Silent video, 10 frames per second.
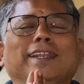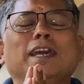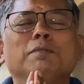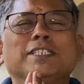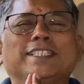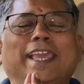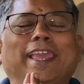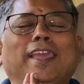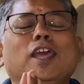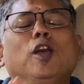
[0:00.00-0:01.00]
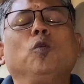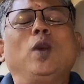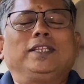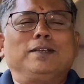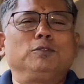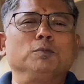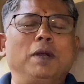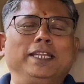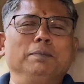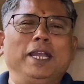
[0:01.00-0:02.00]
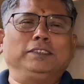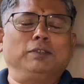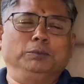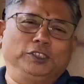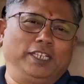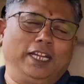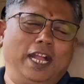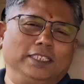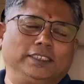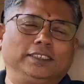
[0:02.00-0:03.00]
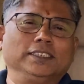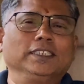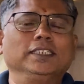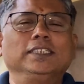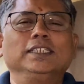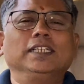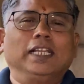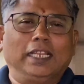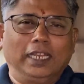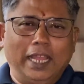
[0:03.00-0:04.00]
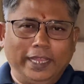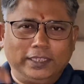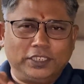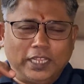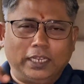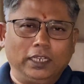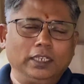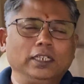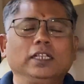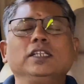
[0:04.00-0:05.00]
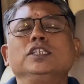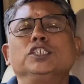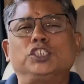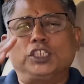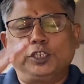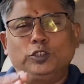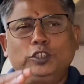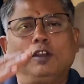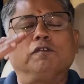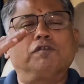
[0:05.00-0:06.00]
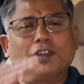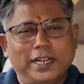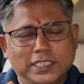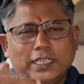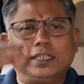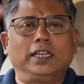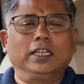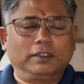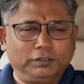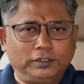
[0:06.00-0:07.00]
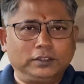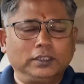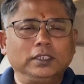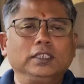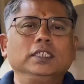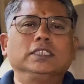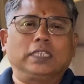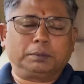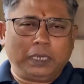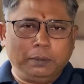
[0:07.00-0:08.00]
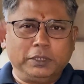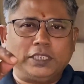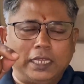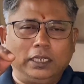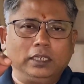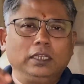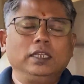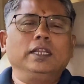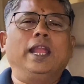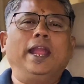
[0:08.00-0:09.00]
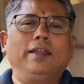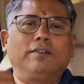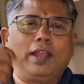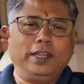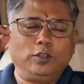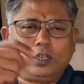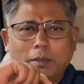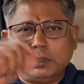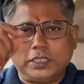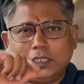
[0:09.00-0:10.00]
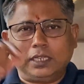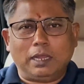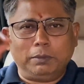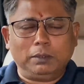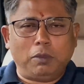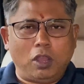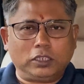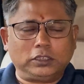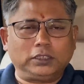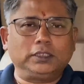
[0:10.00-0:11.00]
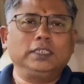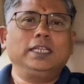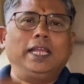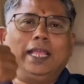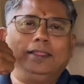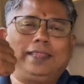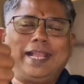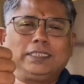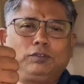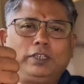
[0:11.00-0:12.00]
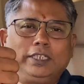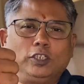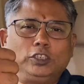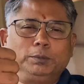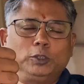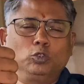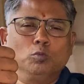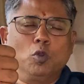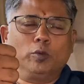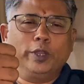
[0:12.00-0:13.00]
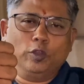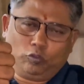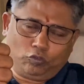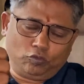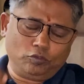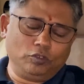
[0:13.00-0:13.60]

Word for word: Namaste, welcome to Monday Bites from Chitra Cars. Like the channel, share it to your friends and relatives, subscribe the channel and write your comments in the comment box, and thanks for encouraging me to do more videos.